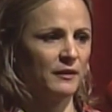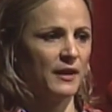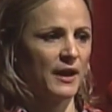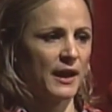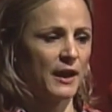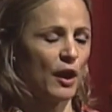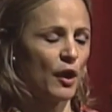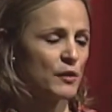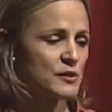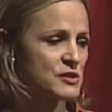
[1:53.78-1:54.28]

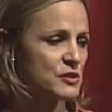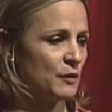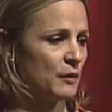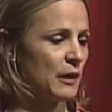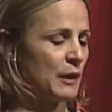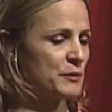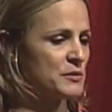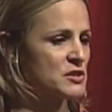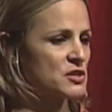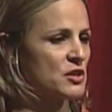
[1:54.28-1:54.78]
And I
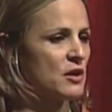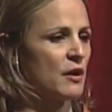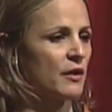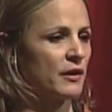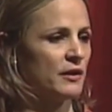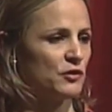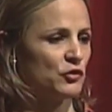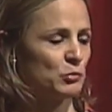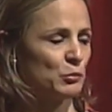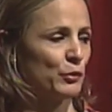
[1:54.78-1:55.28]
was
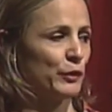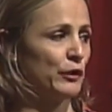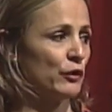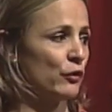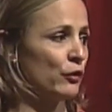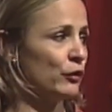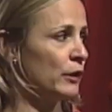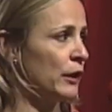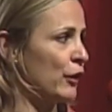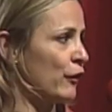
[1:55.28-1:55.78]
talking to Maureen
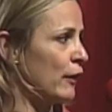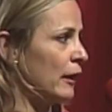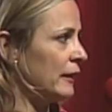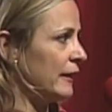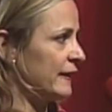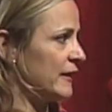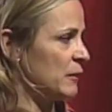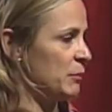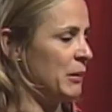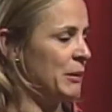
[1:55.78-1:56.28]
earlier, I
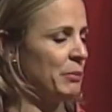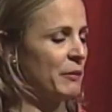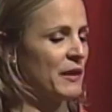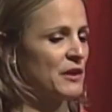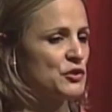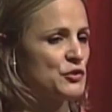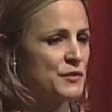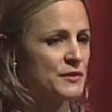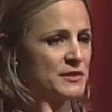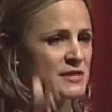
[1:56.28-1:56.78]
like the people
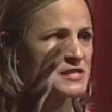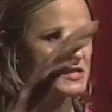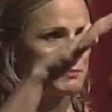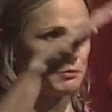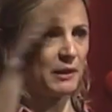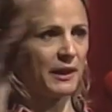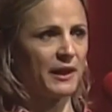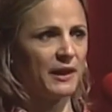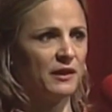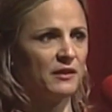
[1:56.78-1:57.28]
that do the
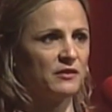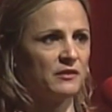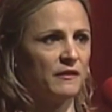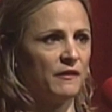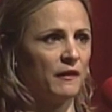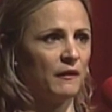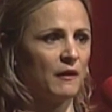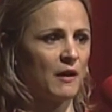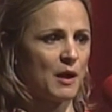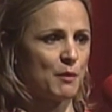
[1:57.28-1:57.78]
displays in
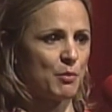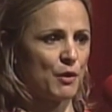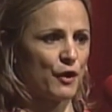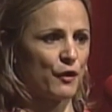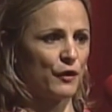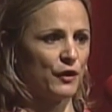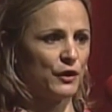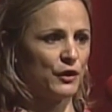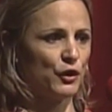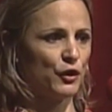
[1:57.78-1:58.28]
the
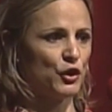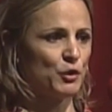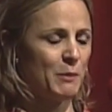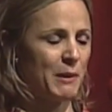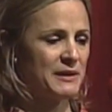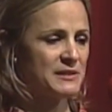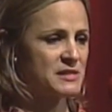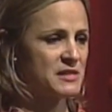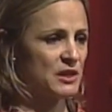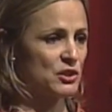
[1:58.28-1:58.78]
library. You
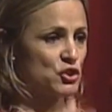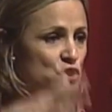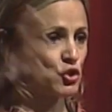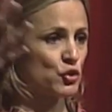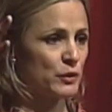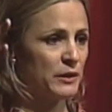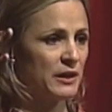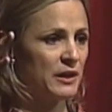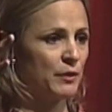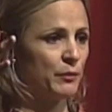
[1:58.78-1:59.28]
might see a
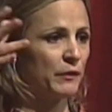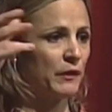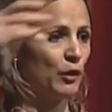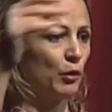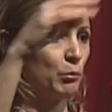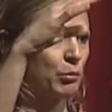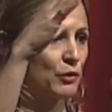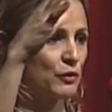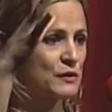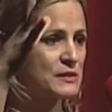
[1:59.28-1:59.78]
tree with a little
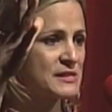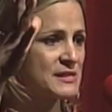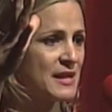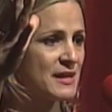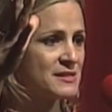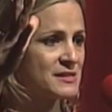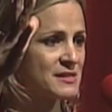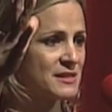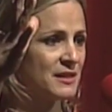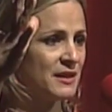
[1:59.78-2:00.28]
bird's
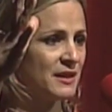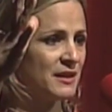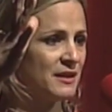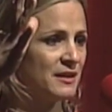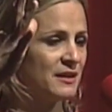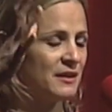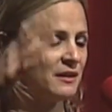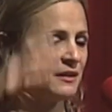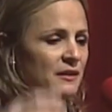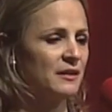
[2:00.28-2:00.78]
nest in
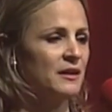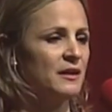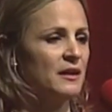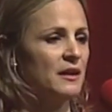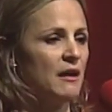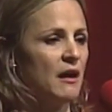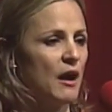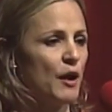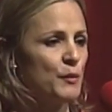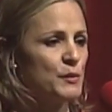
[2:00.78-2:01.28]
it, and
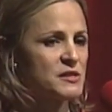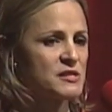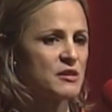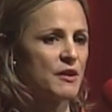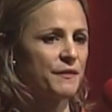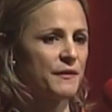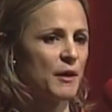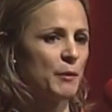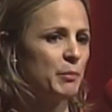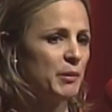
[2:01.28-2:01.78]
I always
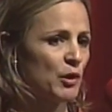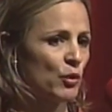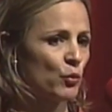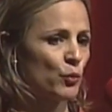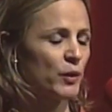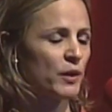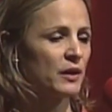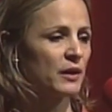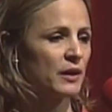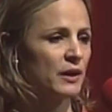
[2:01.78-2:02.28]
thought that'd be a
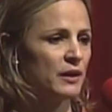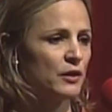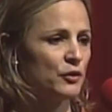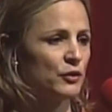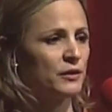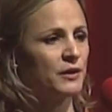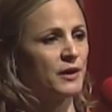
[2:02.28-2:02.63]
really good